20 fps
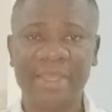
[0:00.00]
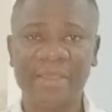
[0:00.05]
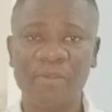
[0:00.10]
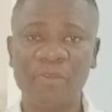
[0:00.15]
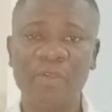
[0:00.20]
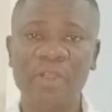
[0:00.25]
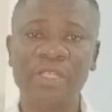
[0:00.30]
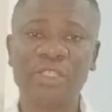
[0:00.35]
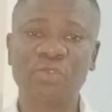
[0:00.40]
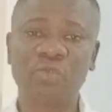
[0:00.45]
who
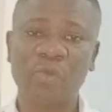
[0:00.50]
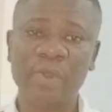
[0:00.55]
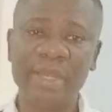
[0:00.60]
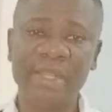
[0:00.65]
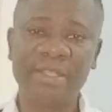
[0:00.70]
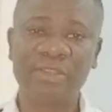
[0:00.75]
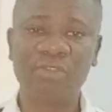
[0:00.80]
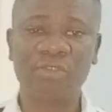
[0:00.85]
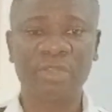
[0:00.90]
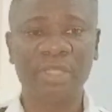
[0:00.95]
is willing
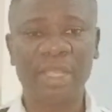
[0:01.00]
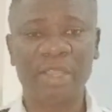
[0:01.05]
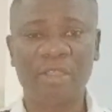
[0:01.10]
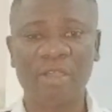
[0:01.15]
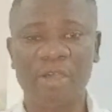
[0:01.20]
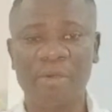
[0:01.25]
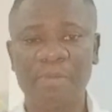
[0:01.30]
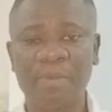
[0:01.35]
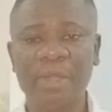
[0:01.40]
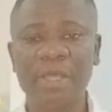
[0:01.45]
to take
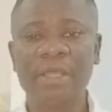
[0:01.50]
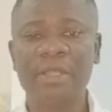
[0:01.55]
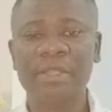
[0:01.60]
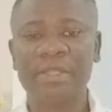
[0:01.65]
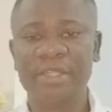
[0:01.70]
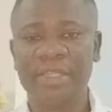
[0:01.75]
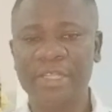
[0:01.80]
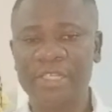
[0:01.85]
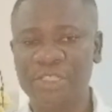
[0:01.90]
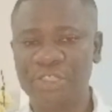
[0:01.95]
up
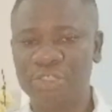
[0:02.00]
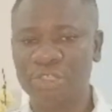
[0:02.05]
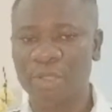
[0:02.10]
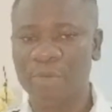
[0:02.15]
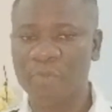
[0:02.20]
this job.